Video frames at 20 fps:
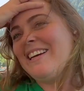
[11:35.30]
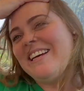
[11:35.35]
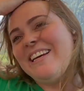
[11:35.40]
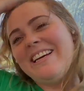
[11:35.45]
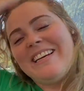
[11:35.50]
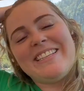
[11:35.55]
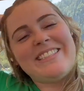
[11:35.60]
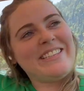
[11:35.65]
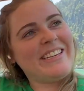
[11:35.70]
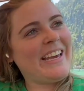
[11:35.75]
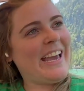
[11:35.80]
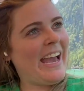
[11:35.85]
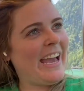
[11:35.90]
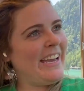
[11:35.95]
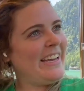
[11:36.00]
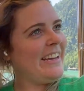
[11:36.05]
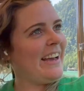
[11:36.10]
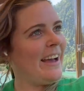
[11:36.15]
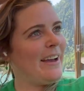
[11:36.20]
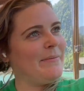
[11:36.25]
It's
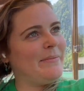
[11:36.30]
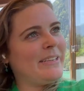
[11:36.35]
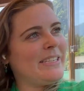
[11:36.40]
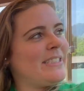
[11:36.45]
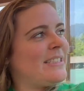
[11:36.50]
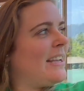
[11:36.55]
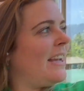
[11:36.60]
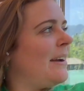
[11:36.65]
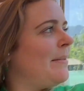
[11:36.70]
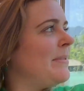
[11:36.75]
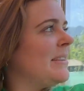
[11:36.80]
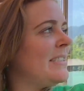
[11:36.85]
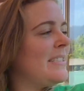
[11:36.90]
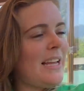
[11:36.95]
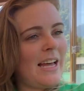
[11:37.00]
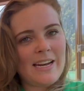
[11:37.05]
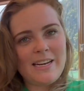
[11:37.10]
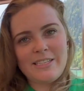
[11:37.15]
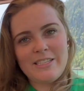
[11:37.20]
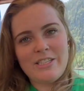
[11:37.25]
okay. I'm
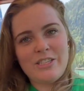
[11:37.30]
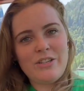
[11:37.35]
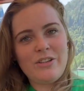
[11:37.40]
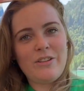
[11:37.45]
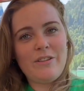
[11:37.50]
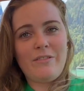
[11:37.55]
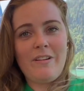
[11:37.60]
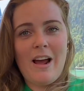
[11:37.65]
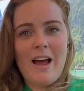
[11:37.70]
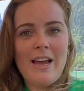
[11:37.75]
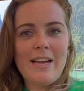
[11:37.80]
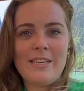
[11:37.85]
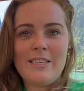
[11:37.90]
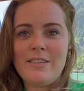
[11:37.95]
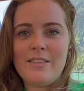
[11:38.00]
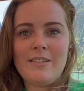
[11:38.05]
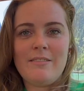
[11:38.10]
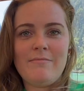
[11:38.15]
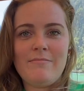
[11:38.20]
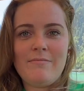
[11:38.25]
excited to do the ride,
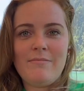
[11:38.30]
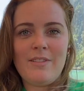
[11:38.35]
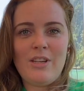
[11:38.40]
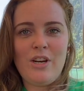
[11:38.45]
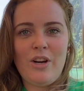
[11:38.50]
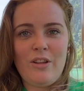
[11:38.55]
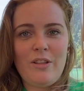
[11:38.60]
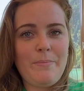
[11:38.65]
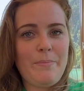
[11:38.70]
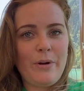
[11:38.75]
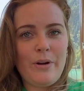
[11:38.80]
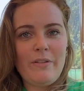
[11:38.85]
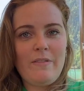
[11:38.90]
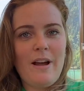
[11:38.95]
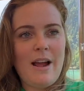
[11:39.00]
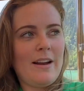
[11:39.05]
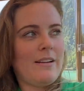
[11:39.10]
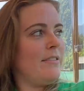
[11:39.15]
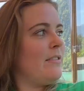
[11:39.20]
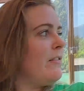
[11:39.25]
you know, the boat
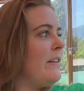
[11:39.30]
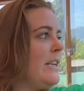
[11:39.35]
ride 3